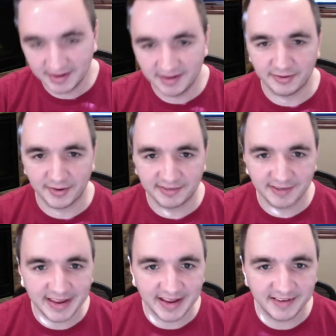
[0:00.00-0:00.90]
So it's
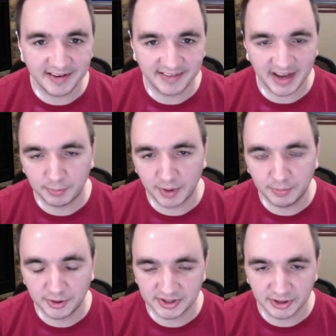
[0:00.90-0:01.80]
really easy to set up web
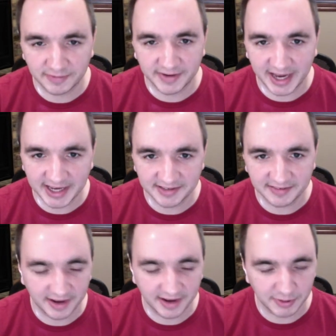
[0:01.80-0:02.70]
push
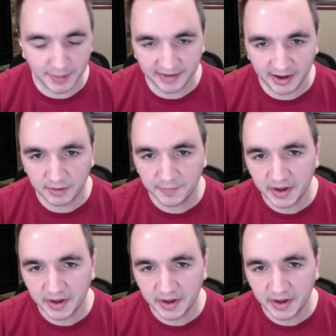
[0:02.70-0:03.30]
notifications on your website.